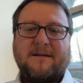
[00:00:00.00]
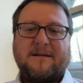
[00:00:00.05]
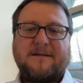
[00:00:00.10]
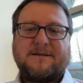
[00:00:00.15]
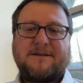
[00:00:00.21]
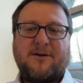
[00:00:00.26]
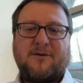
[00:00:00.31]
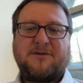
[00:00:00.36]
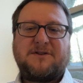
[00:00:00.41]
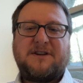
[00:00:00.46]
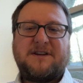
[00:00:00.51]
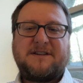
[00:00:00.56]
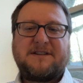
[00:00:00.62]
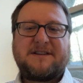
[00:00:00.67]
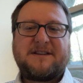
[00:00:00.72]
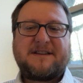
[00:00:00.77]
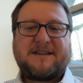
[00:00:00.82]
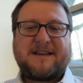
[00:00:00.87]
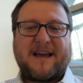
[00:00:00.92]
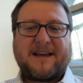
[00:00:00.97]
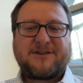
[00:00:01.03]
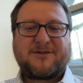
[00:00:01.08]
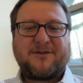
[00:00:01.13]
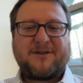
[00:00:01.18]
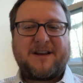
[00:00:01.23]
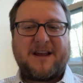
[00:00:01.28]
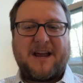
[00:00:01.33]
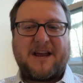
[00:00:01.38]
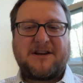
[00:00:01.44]
So Jesus'
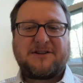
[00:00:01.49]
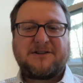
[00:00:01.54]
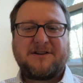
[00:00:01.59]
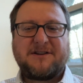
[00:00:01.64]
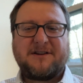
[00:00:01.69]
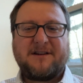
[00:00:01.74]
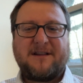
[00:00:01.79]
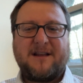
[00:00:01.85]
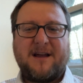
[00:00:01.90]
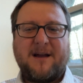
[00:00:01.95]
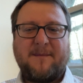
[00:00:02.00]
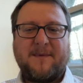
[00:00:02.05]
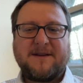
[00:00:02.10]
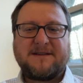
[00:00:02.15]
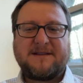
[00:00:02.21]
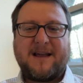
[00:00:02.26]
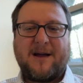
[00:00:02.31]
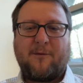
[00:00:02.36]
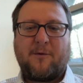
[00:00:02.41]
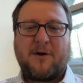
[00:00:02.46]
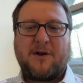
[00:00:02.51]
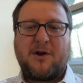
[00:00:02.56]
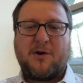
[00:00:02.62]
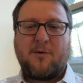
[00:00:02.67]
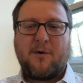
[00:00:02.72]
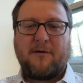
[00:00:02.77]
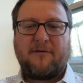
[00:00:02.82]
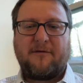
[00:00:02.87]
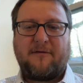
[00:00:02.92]
exhortation to them is that when
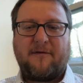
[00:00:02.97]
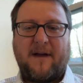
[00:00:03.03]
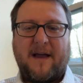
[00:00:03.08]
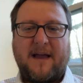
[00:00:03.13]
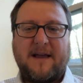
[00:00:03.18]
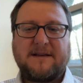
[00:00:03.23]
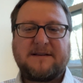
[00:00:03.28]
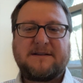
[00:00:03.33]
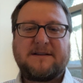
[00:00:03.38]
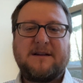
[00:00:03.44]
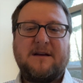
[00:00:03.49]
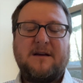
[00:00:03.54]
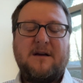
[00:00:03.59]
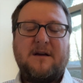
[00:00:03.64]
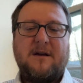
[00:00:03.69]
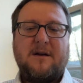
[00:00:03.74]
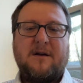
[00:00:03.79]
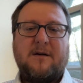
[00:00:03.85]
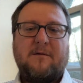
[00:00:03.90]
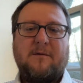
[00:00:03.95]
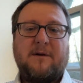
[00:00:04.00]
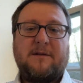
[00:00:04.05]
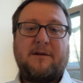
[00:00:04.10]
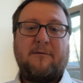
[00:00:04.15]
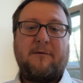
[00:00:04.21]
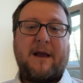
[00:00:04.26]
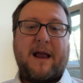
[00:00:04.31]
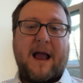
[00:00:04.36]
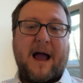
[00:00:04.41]
you are faced with
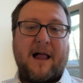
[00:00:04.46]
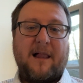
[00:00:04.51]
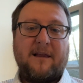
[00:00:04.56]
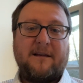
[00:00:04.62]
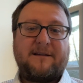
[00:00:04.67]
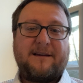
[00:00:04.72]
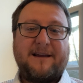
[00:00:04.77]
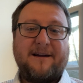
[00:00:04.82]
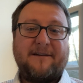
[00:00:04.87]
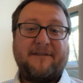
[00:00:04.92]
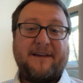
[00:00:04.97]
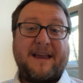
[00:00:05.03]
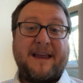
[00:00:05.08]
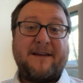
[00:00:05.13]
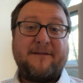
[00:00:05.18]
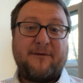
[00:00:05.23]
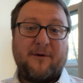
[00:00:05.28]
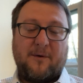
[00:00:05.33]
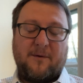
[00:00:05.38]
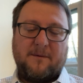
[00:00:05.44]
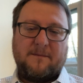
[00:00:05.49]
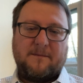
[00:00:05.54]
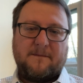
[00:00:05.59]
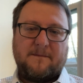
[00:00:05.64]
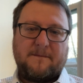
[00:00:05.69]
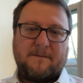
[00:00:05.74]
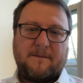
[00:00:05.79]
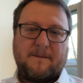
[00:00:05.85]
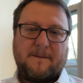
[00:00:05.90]
the reality of evil,
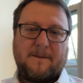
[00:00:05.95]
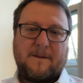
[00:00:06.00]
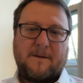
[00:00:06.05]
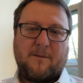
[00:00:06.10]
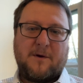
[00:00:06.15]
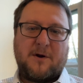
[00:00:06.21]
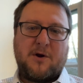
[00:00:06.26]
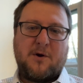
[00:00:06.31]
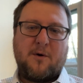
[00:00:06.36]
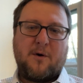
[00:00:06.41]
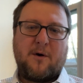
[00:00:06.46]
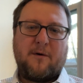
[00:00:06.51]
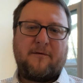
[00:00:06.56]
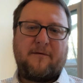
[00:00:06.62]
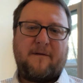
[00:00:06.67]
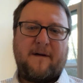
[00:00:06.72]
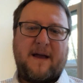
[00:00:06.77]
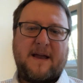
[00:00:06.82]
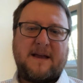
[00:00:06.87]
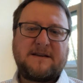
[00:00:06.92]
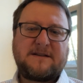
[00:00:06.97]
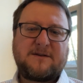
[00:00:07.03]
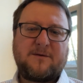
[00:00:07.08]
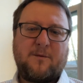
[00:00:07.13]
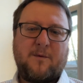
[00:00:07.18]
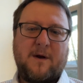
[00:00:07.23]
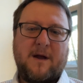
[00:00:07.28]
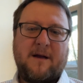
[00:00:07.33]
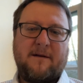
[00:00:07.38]
when you are faced
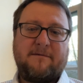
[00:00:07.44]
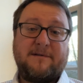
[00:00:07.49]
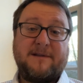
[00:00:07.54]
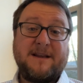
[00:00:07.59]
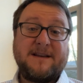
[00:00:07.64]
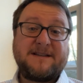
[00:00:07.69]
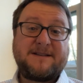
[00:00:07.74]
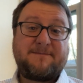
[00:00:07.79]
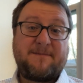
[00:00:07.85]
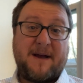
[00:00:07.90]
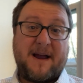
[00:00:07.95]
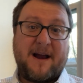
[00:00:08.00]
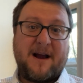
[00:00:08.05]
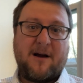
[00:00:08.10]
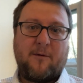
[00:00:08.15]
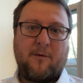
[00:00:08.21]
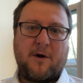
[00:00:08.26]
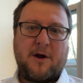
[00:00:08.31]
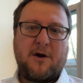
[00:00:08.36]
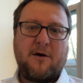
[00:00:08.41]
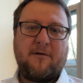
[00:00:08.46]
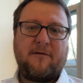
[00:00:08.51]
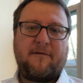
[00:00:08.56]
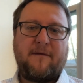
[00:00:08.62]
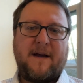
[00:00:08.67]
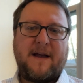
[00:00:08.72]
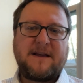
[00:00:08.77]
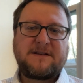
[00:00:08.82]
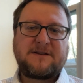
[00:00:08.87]
with despair, when you're
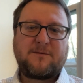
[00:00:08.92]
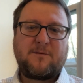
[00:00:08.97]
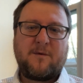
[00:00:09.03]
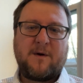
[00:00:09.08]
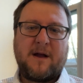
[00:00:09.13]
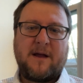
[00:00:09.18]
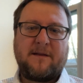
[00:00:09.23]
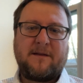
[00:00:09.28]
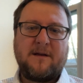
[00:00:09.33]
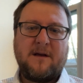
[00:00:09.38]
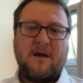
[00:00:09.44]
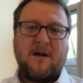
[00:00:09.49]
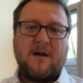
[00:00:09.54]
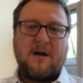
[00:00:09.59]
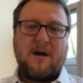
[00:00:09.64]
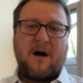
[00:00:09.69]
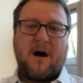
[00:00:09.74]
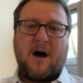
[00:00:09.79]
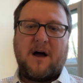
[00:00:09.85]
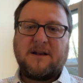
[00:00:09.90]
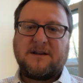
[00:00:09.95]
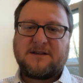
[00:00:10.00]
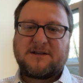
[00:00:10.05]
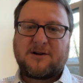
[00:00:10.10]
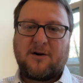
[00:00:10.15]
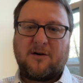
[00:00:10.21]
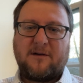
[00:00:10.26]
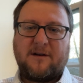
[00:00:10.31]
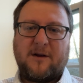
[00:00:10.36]
faced with
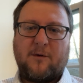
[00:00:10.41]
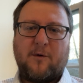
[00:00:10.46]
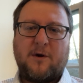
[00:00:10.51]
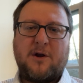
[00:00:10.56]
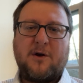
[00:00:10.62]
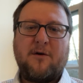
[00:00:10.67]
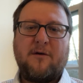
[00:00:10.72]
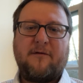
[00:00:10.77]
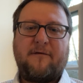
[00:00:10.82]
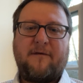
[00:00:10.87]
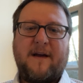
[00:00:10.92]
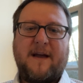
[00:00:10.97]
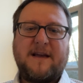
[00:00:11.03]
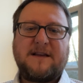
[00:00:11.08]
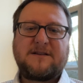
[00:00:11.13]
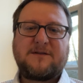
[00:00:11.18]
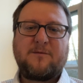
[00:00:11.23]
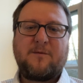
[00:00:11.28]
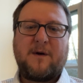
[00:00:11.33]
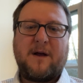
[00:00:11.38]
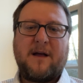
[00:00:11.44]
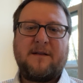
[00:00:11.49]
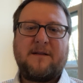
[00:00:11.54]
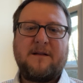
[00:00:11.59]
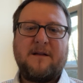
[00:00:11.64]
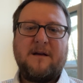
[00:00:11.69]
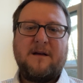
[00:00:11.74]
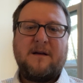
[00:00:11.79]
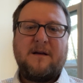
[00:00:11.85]
uncertainty, when you're faced
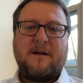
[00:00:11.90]
with